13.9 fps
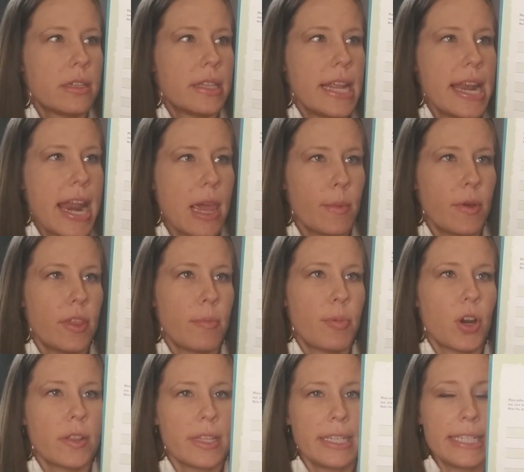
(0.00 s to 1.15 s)
the name of the
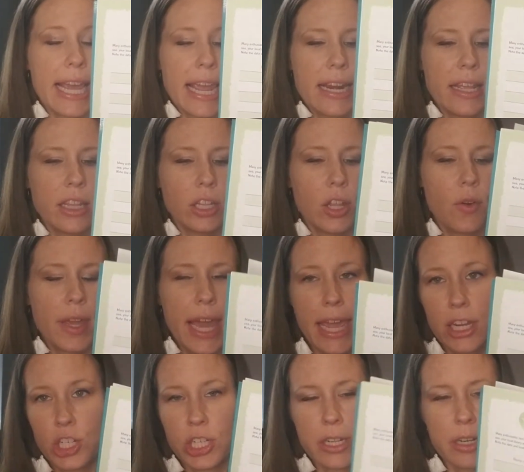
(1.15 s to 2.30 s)
bird, the date, and the
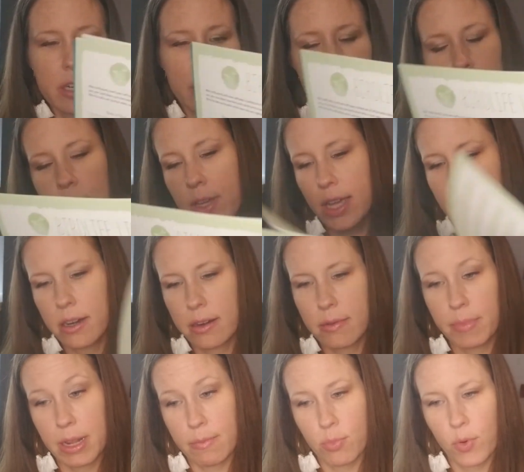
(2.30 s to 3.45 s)
location, if you can
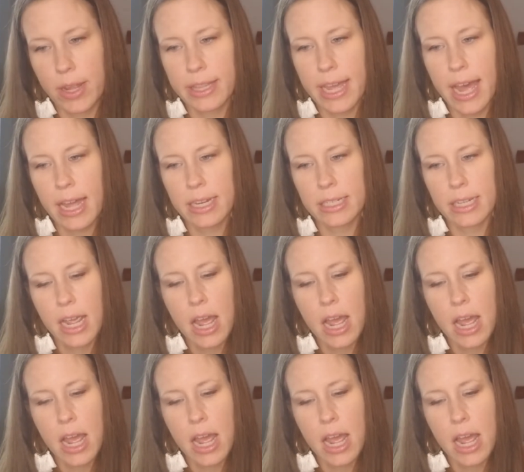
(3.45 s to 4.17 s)
pinpoint that.